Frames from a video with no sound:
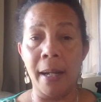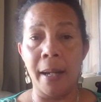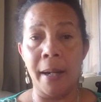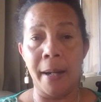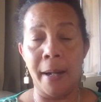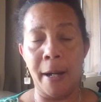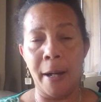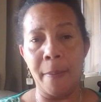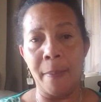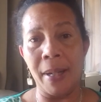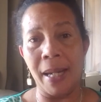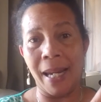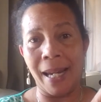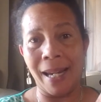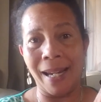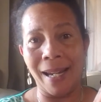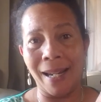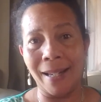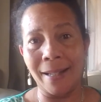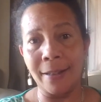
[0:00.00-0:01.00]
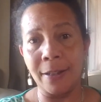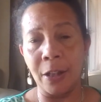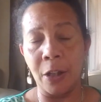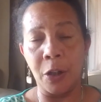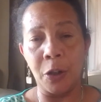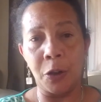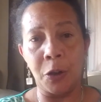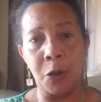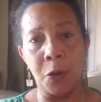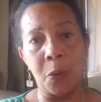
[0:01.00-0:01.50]
and
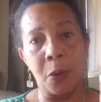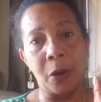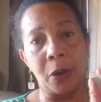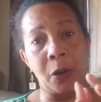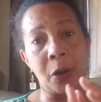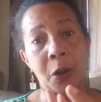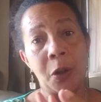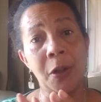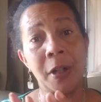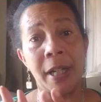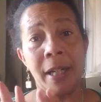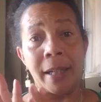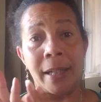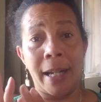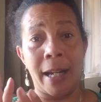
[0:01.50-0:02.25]
you are learning